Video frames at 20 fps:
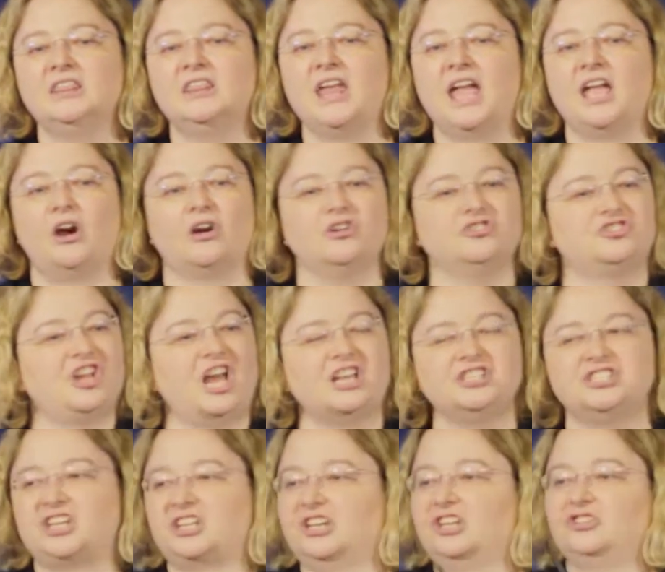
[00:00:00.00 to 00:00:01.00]
they are
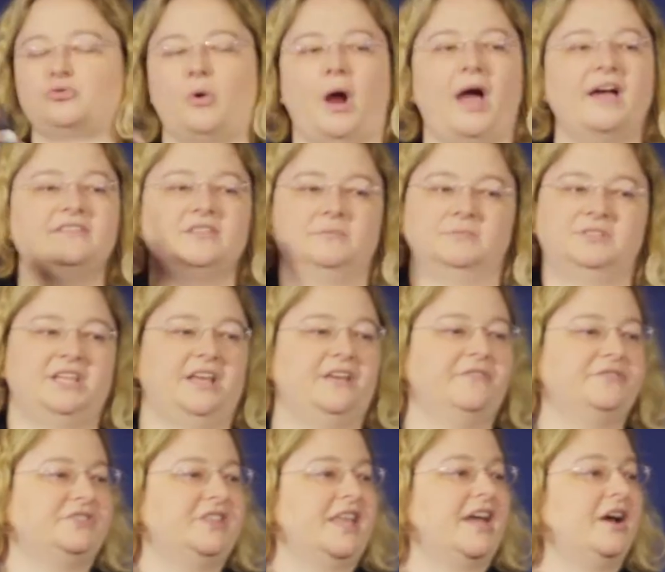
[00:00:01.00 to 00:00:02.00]
just going to drive
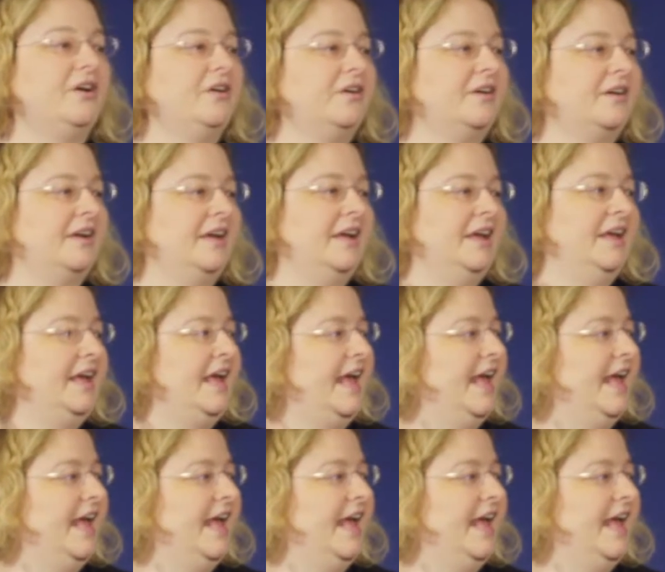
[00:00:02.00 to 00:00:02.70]
themselves there.